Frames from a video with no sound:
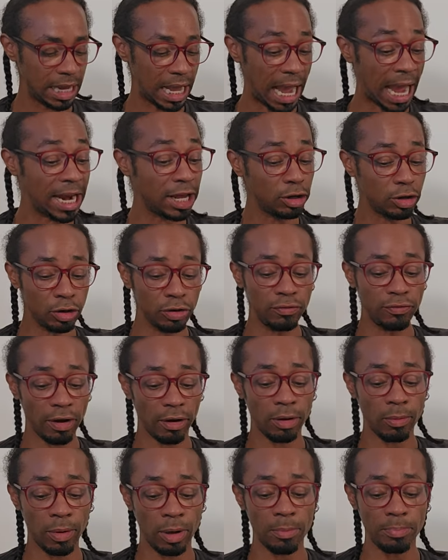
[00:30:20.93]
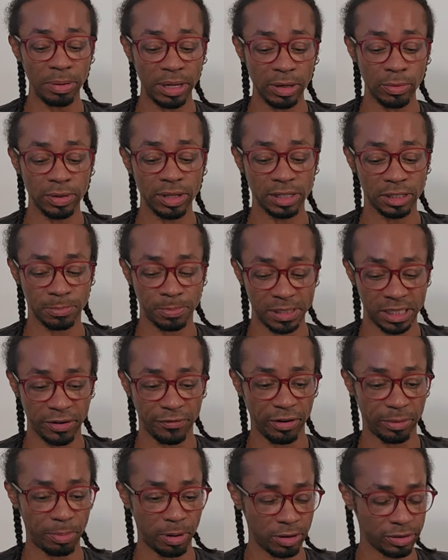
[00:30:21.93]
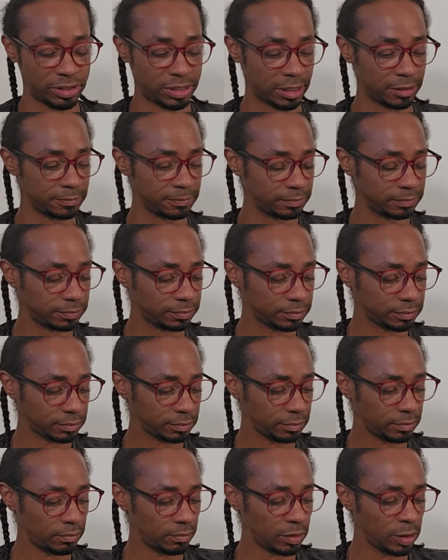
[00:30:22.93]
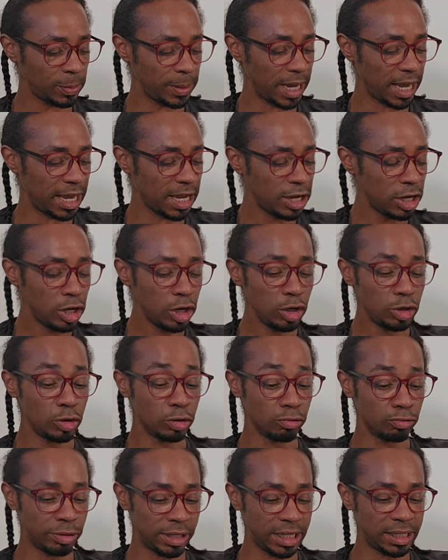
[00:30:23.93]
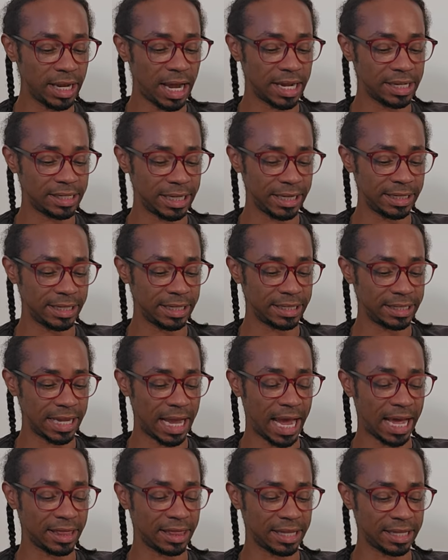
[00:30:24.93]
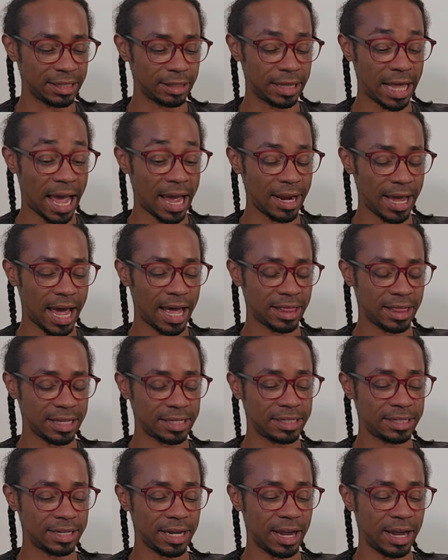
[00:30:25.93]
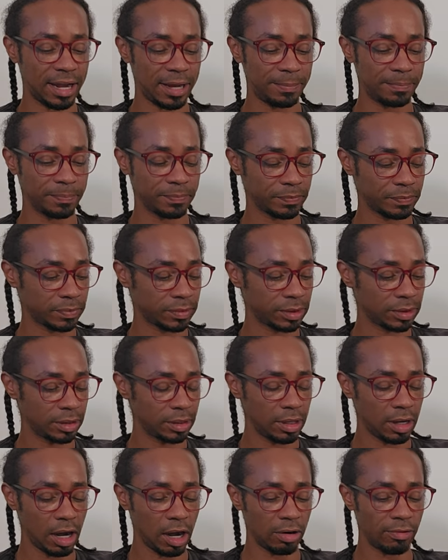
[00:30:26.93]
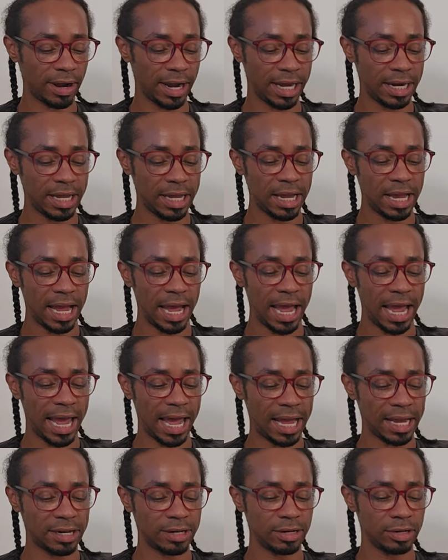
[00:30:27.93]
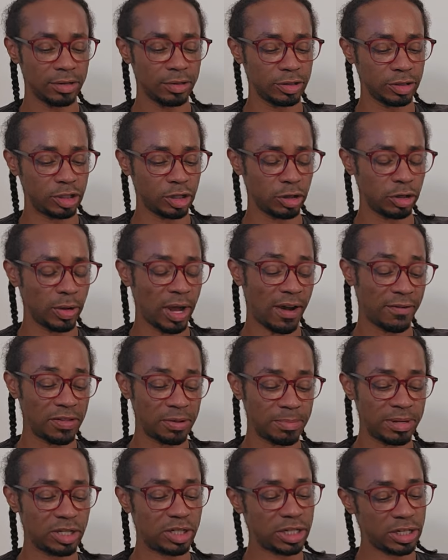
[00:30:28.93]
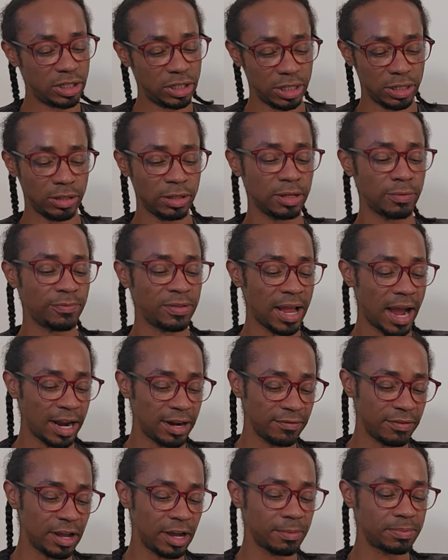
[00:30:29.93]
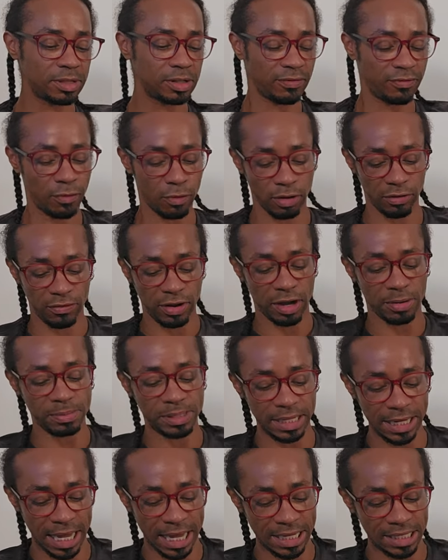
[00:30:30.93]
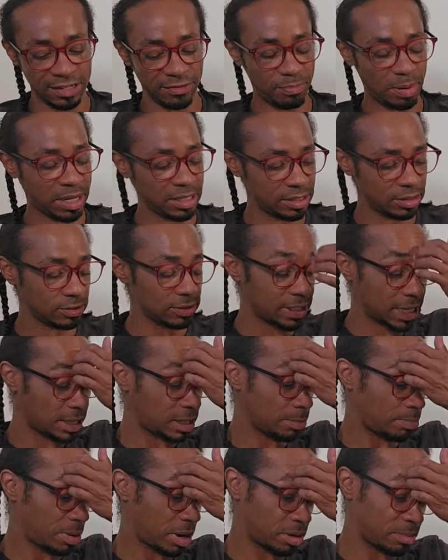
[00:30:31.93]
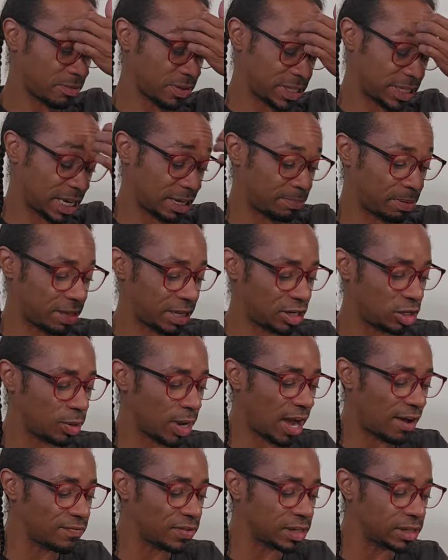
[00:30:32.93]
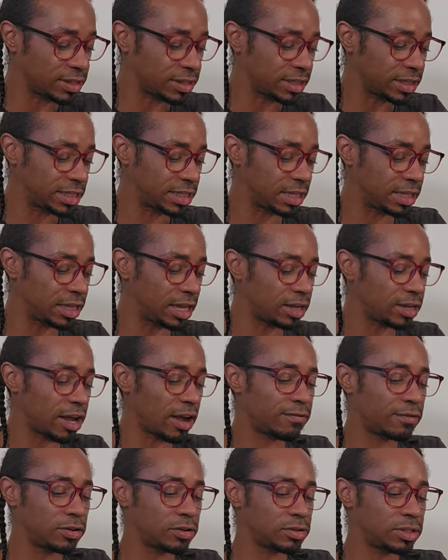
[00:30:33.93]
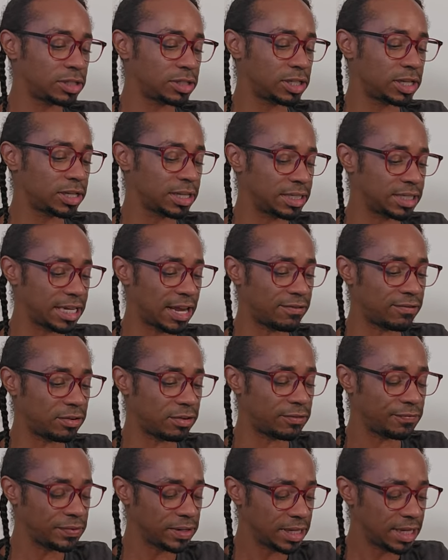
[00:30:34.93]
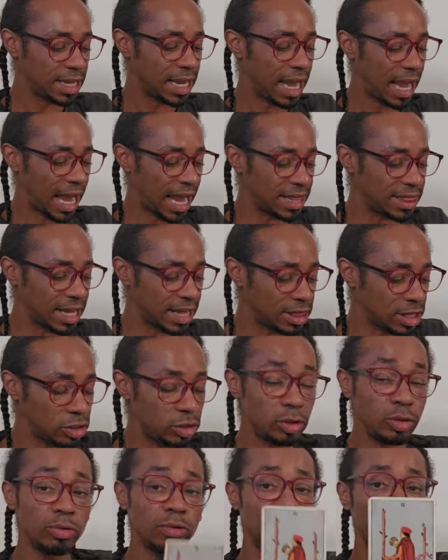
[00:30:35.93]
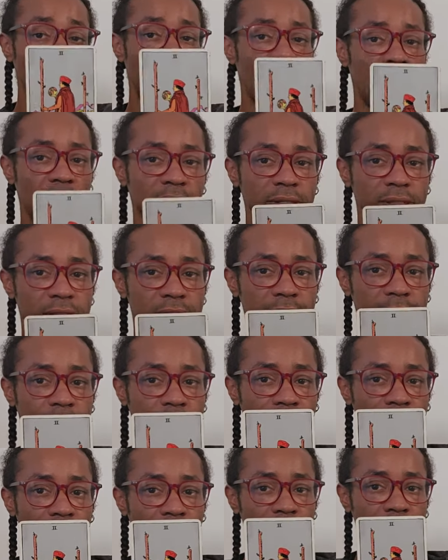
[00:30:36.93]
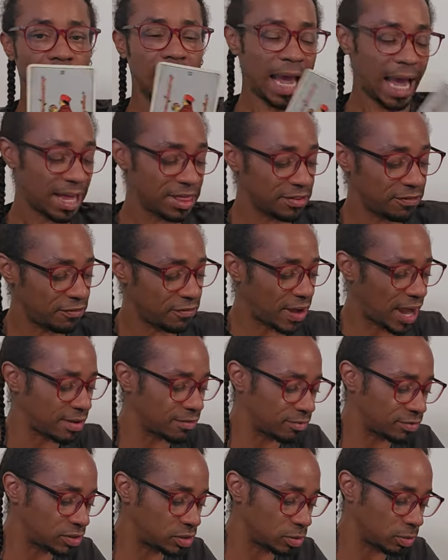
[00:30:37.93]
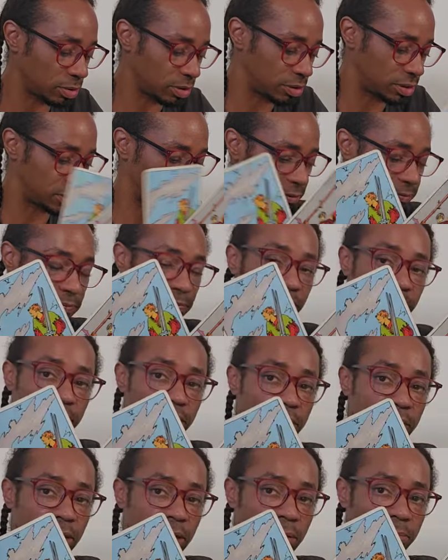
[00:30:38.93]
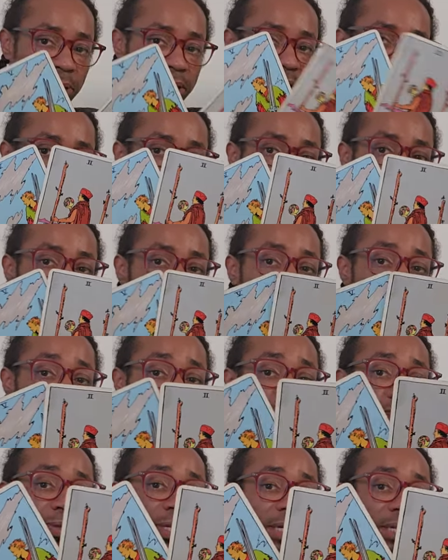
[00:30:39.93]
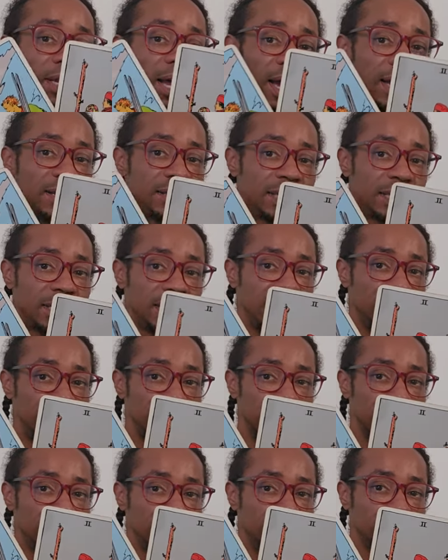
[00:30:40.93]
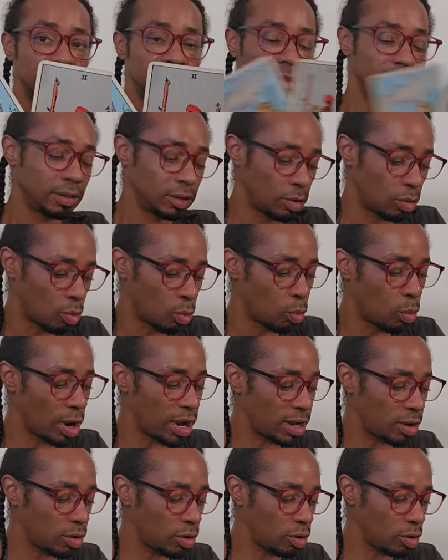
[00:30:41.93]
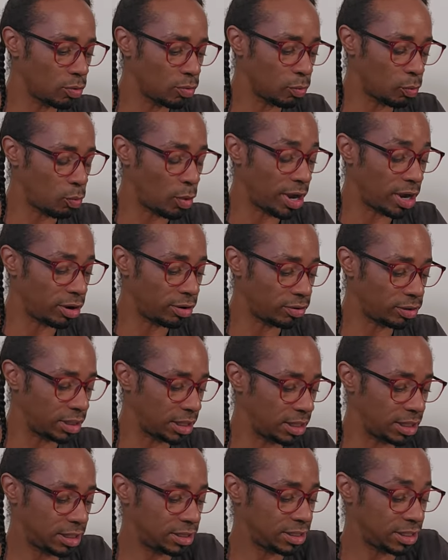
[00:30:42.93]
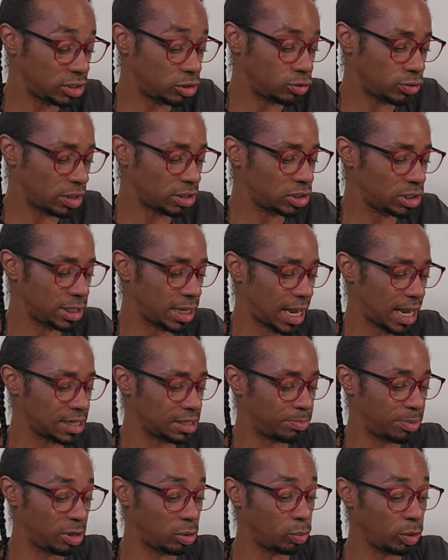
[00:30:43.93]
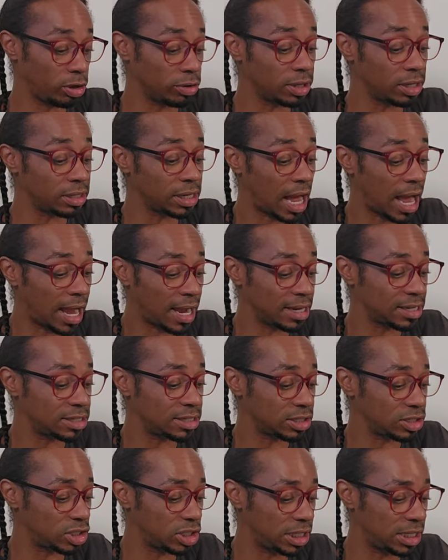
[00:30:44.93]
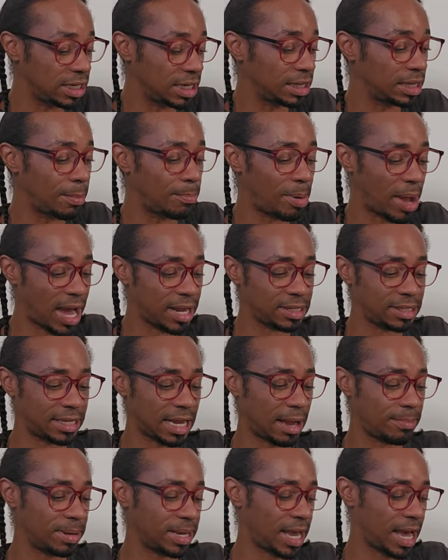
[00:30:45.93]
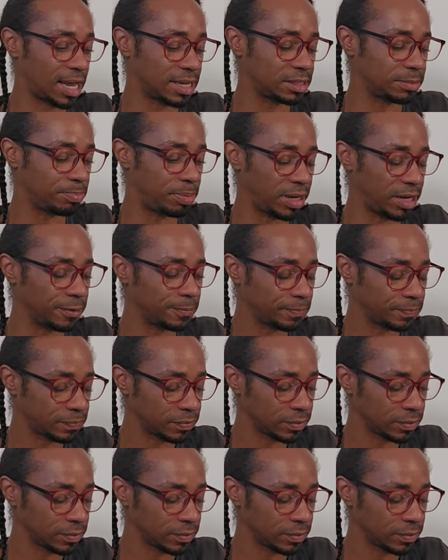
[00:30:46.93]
And it could very well be with a specific person, okay? You're realizing this at the, that at this time, all right? And so you have the Magician, the Nine of Cups, the Four of Cups, the Ace of Pentacles at the bottom of the deck, but then you have the, the Lovers to the Devil, and then the Two of Wands, and the Five of Swords. Because someone is realizing here where, where the destruction has been, where the lies, the cheating, the backstabbing has been.